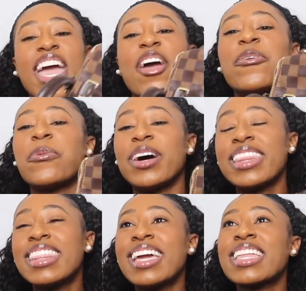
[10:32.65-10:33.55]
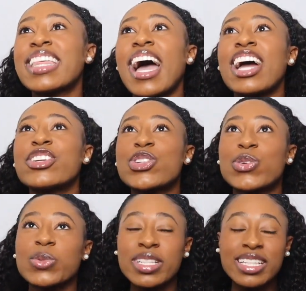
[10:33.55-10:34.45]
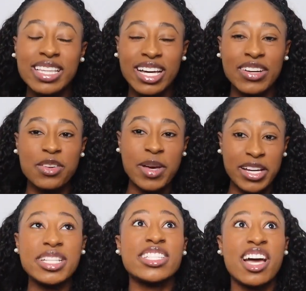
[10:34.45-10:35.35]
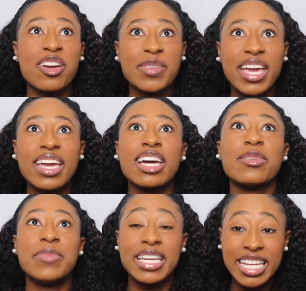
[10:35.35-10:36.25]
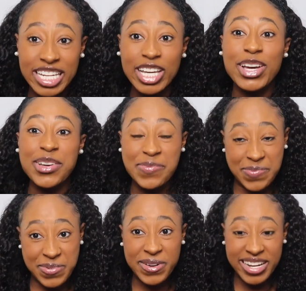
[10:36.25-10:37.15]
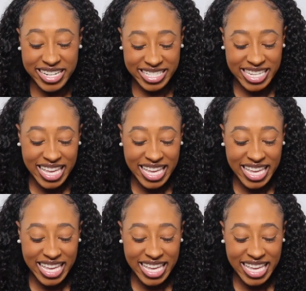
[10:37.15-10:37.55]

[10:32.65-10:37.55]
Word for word: and one thing that I truly love about Damier Ebene print